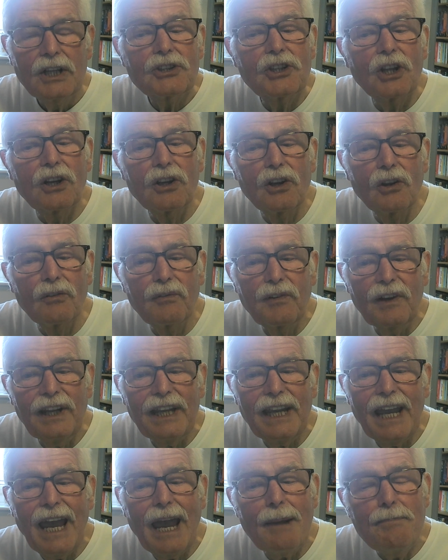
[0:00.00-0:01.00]
The
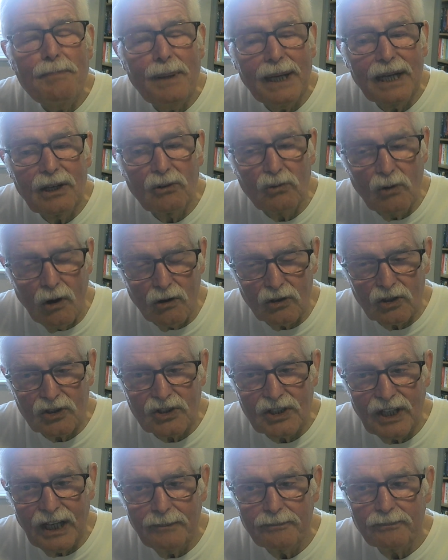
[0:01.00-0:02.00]
lovely Epic
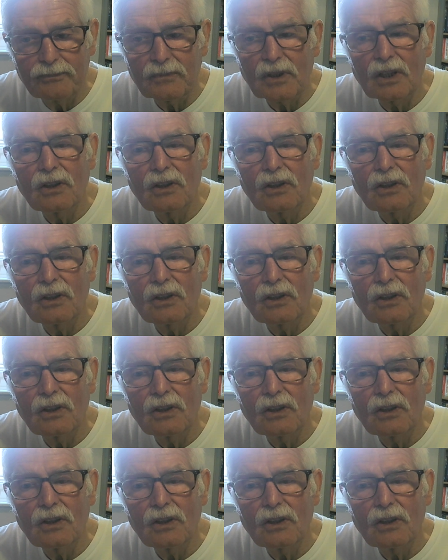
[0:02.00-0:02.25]
Roxy.